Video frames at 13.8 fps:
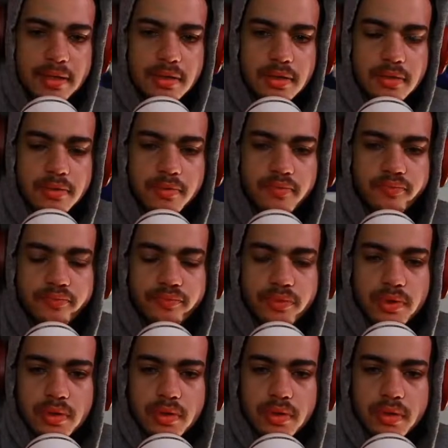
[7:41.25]

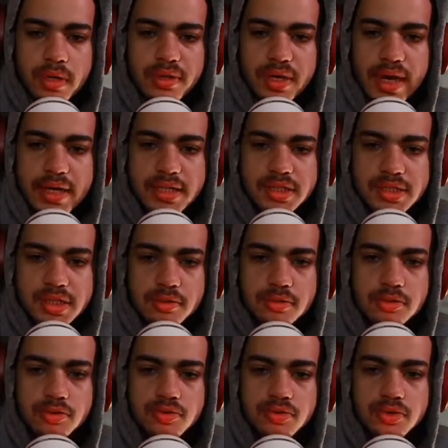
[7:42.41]
I think agent's even
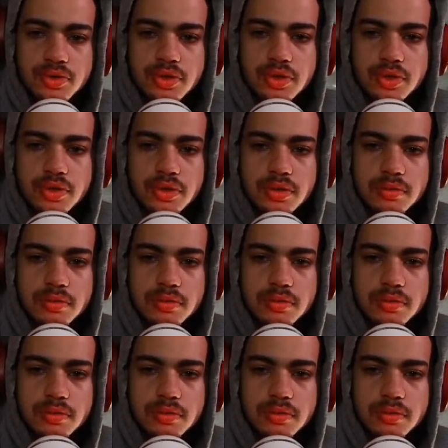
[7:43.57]
gonna lose.